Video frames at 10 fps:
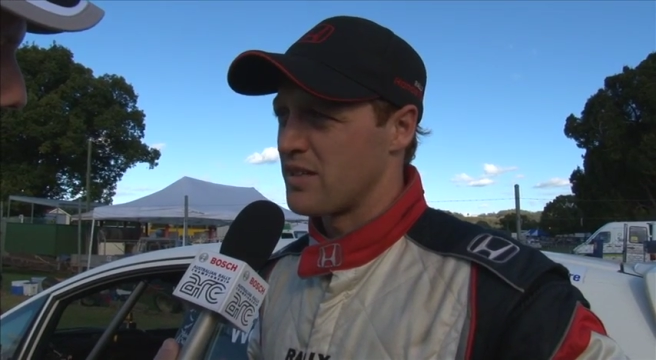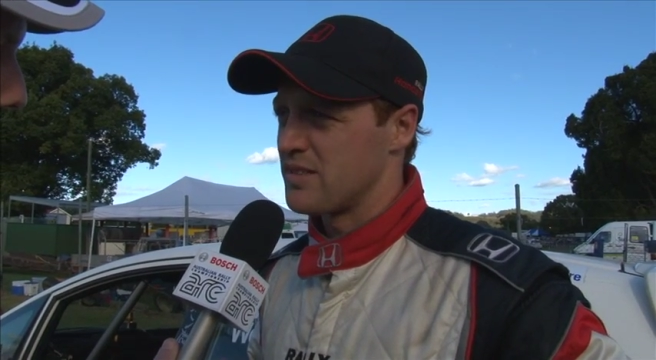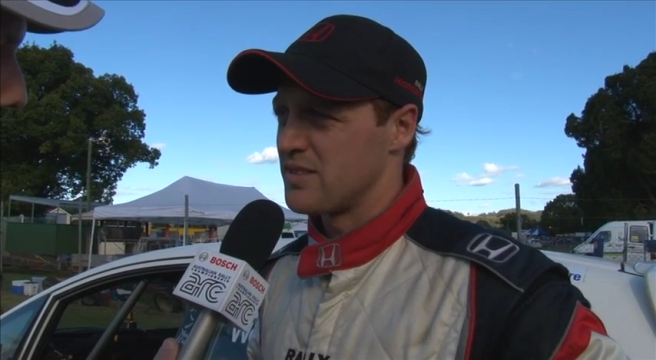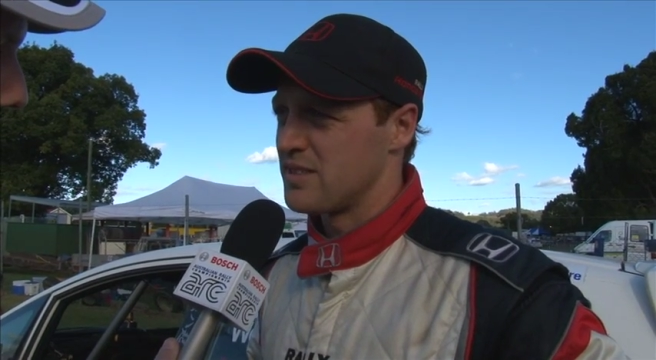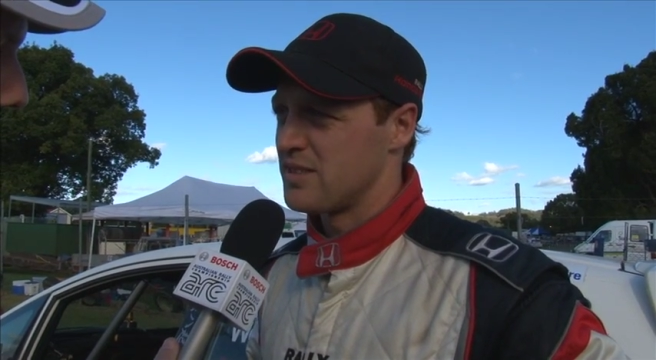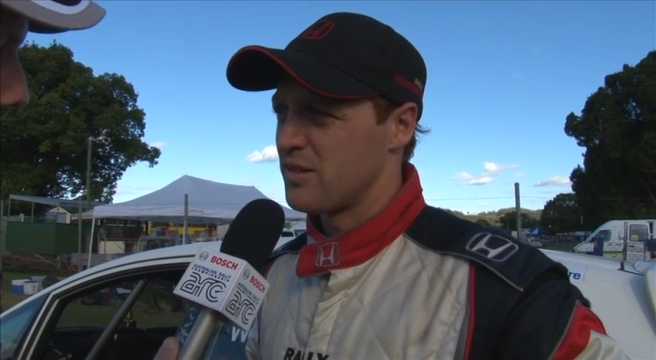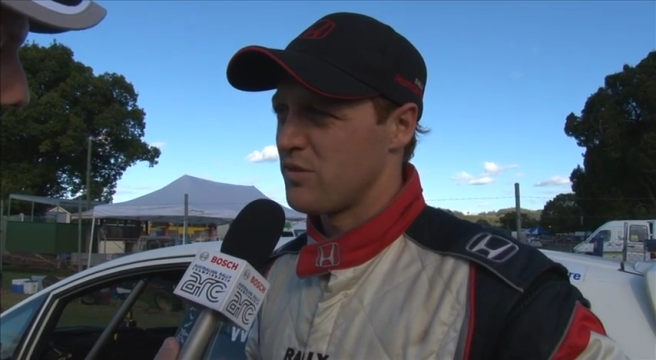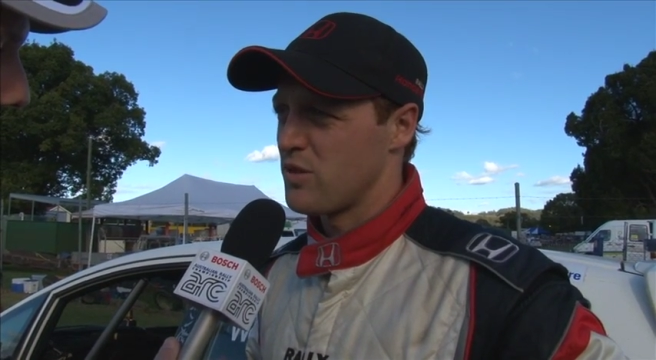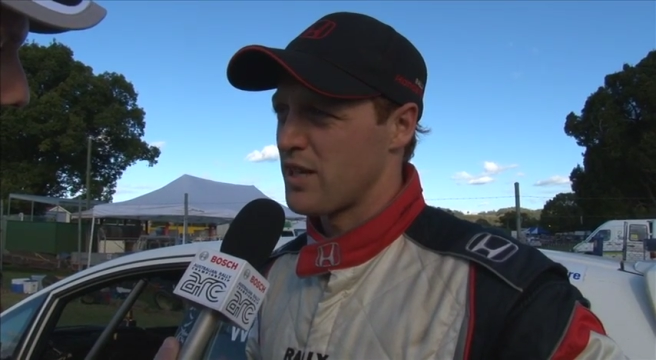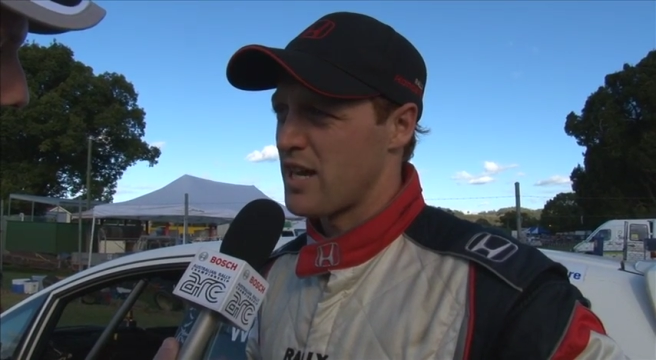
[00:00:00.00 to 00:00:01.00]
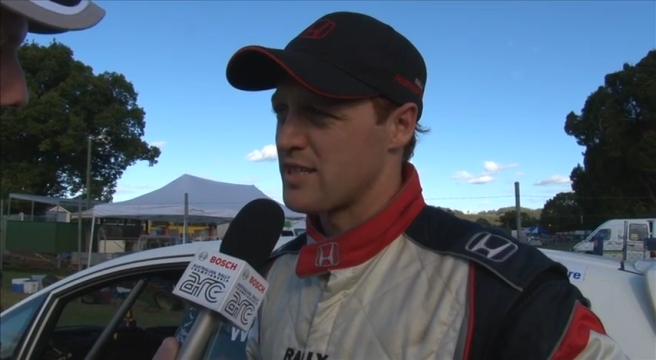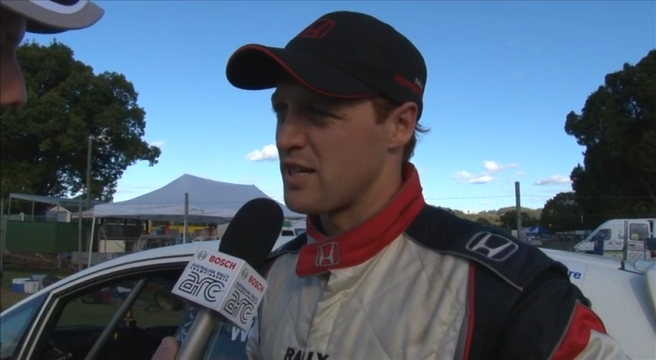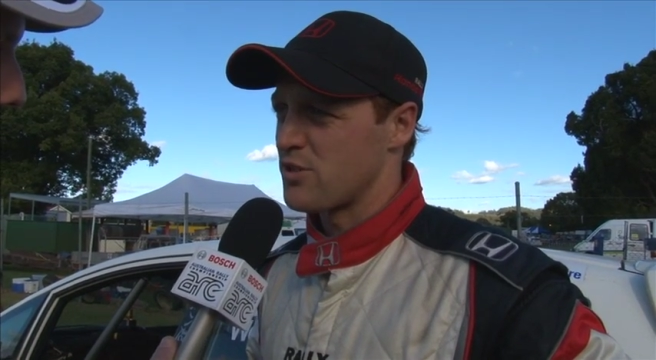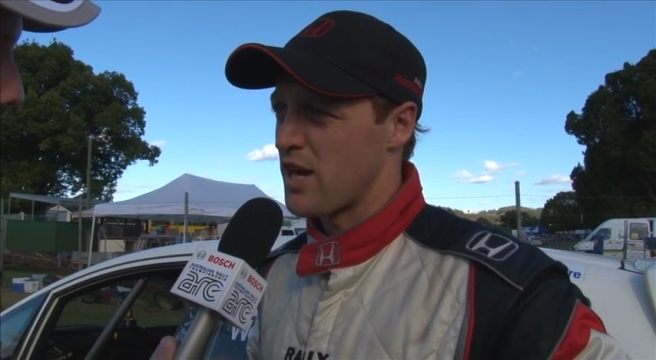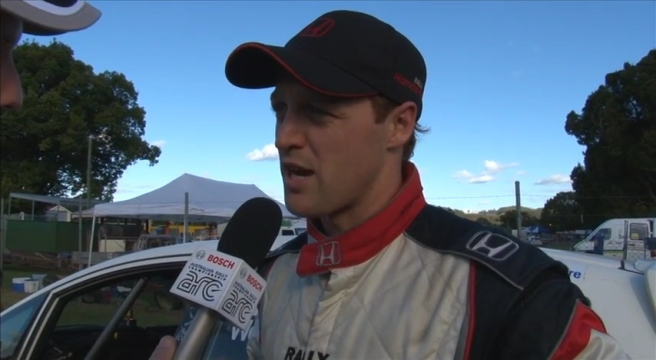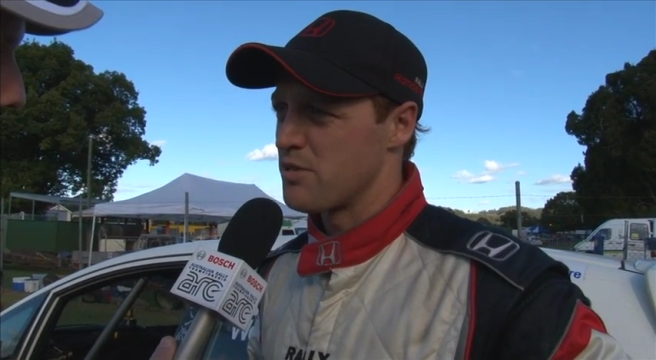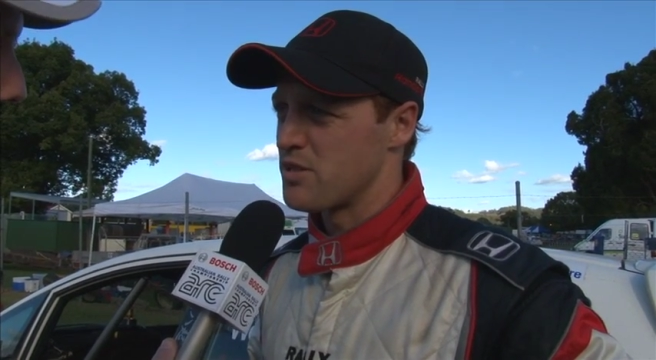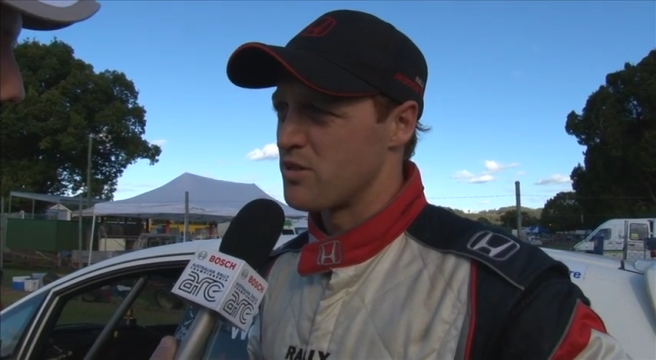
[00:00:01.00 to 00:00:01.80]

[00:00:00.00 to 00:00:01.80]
And a few cars had dramas,